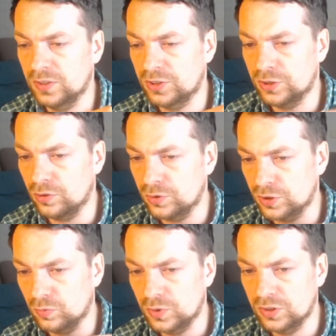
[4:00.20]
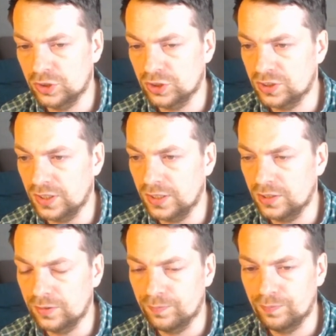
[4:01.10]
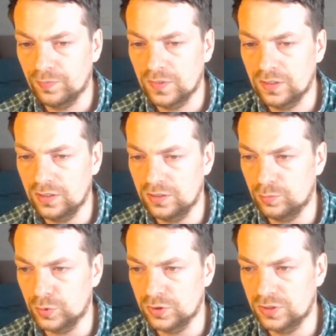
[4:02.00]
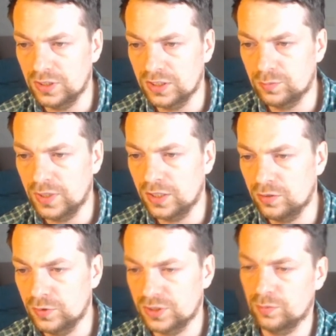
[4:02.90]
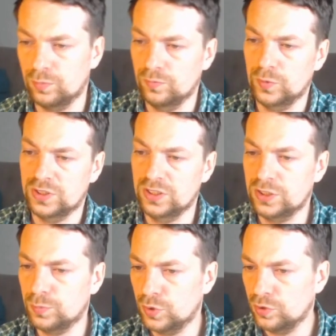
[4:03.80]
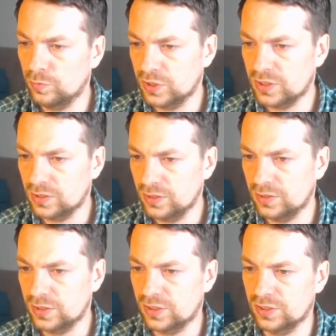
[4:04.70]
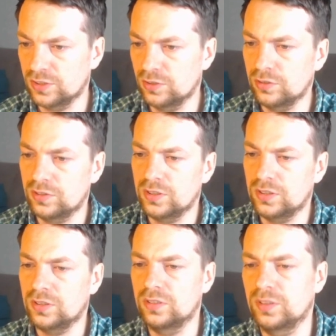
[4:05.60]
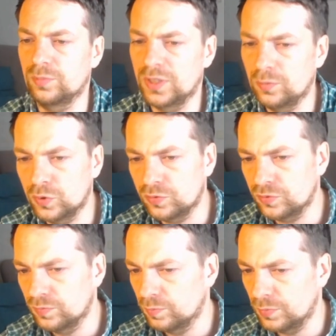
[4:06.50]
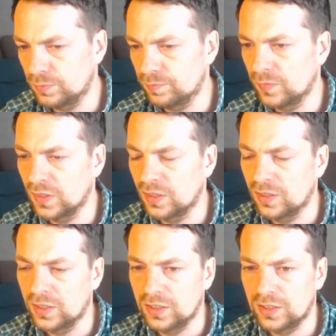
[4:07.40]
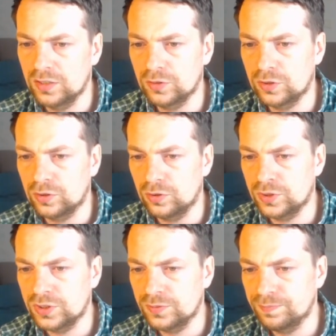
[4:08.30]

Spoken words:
so we just take, and opponent takes back with this pawn. Obviously, this is not the main move, even close.